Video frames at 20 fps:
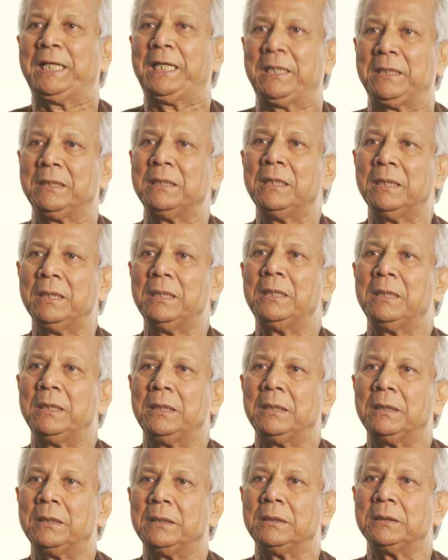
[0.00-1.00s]
in,
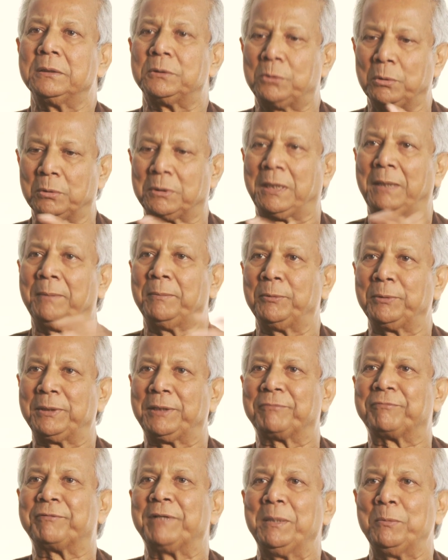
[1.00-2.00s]
to come
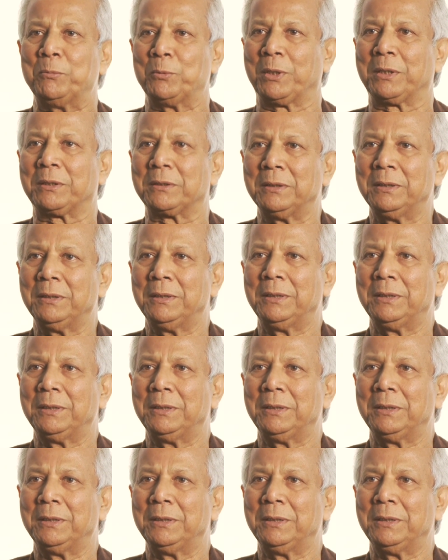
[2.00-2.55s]
with a framework